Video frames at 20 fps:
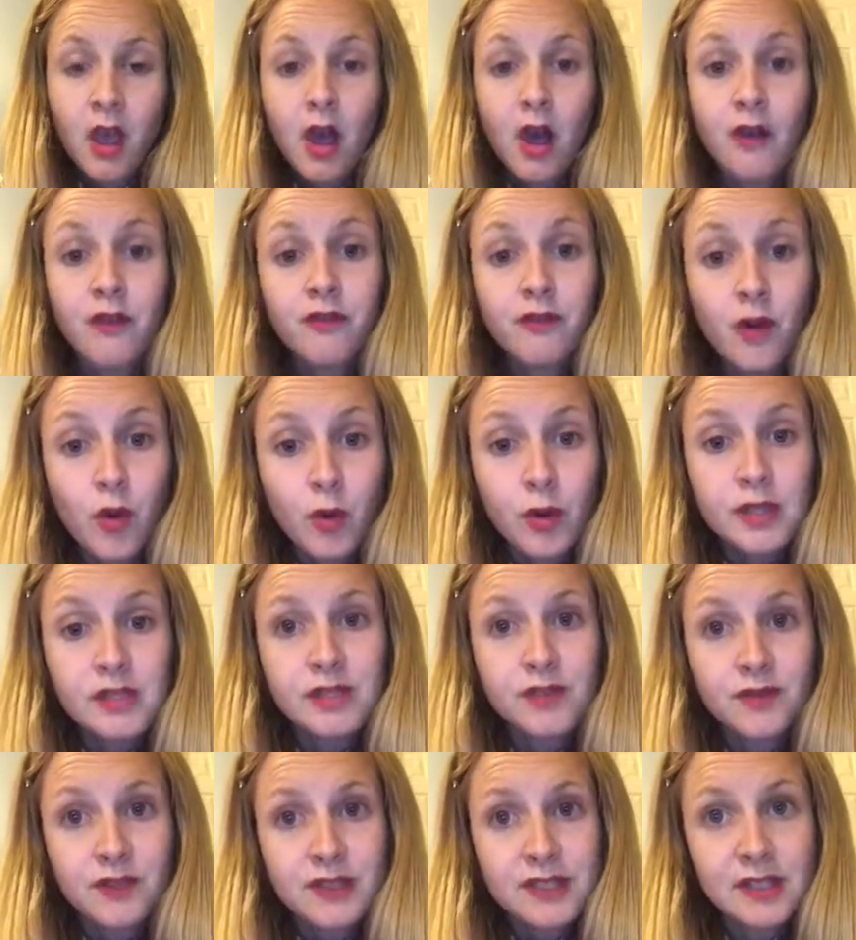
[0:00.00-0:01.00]
A
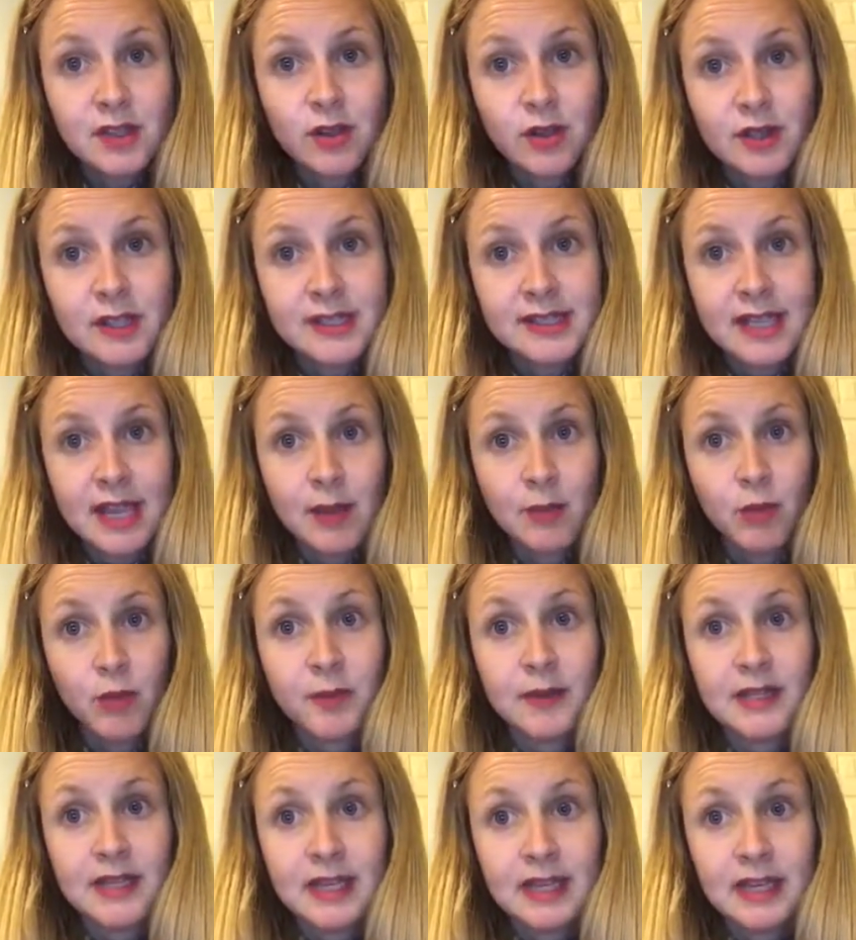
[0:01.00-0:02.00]
focused physical exam will
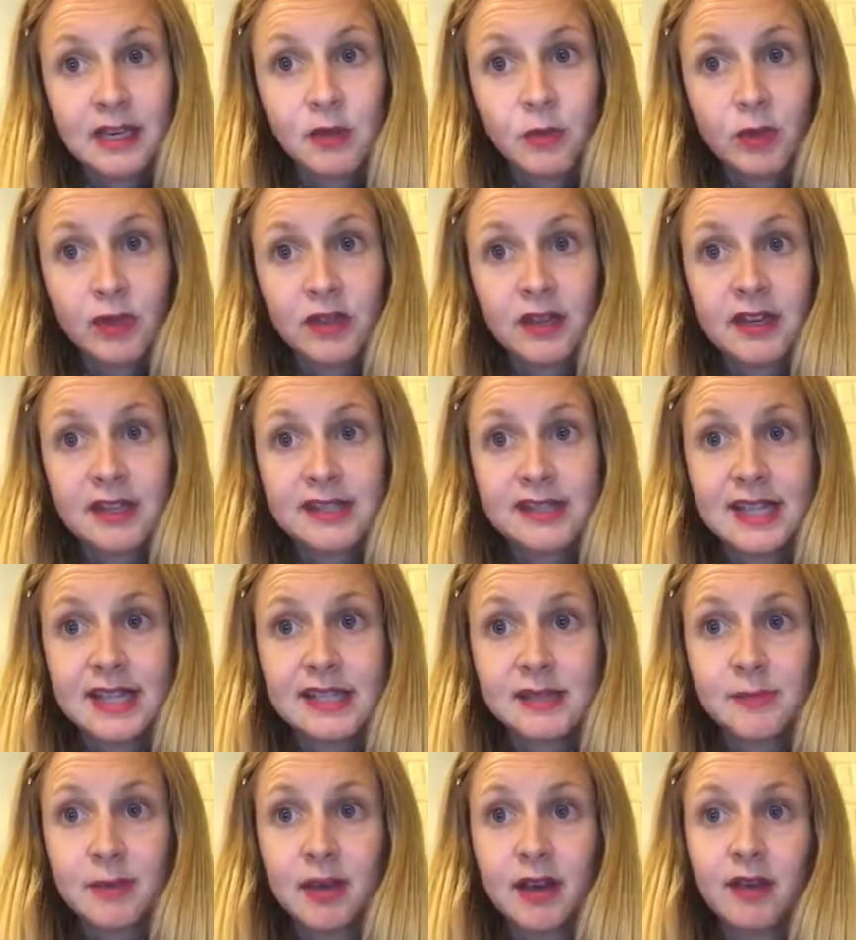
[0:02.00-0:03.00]
be needed with an
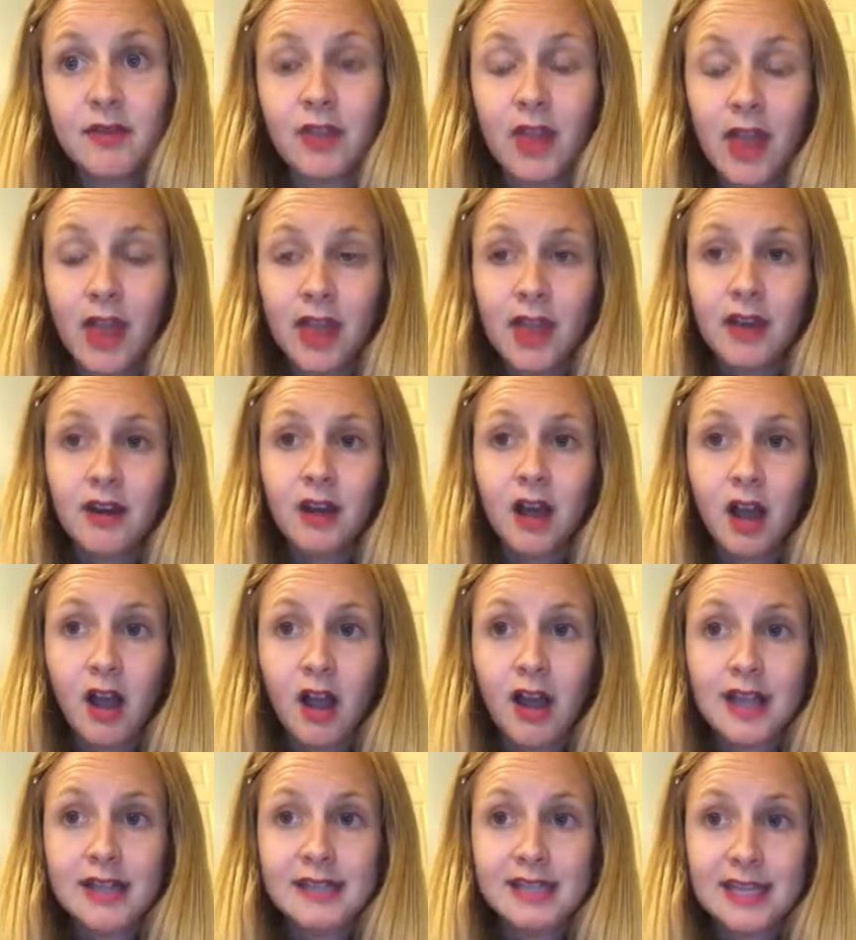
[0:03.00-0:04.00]
assessment of the head,
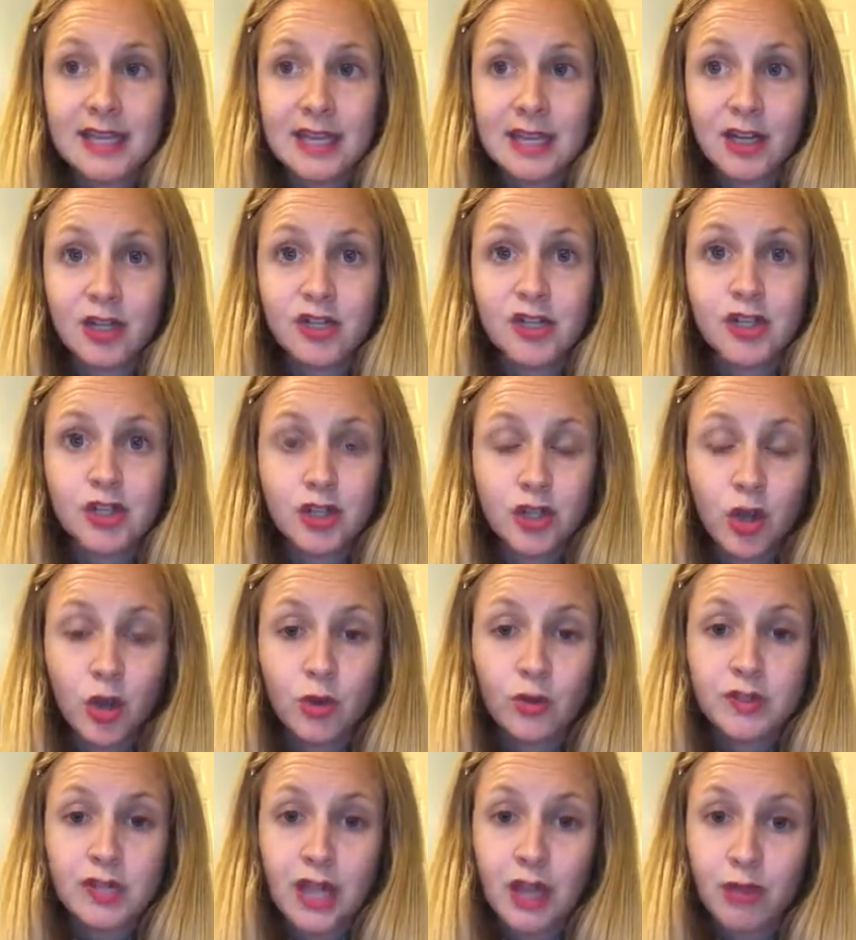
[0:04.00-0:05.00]
eyes, ears,
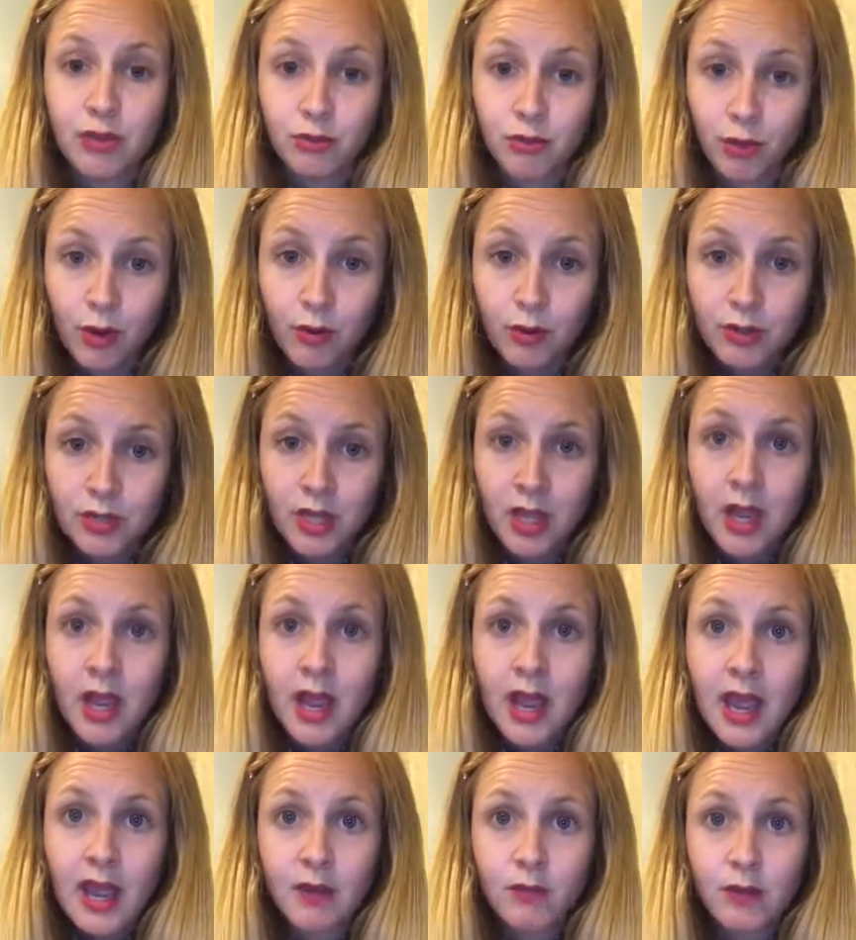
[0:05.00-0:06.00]
nose, and throat,
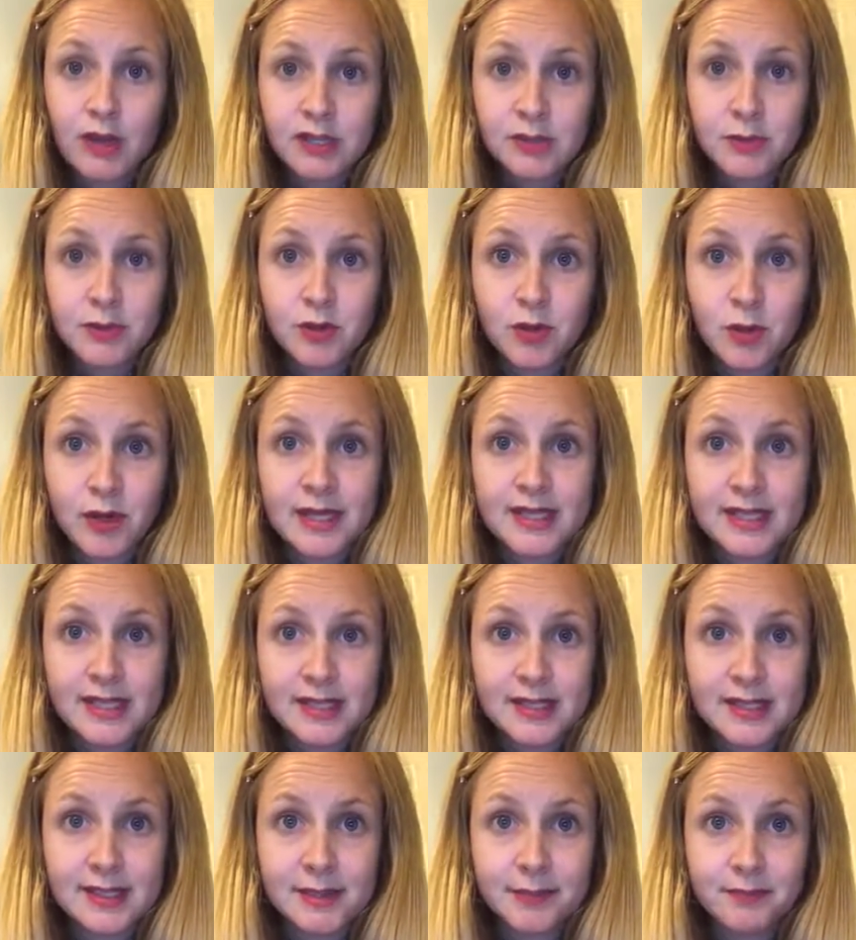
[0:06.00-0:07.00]
and respiratory
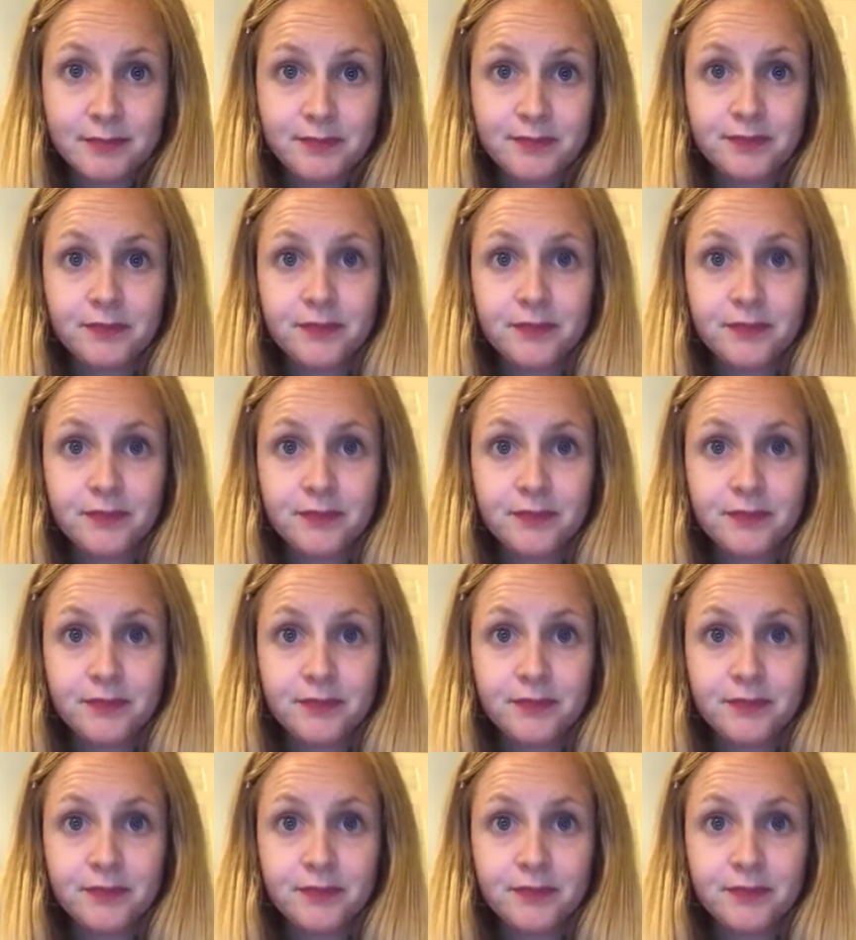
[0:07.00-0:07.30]
system.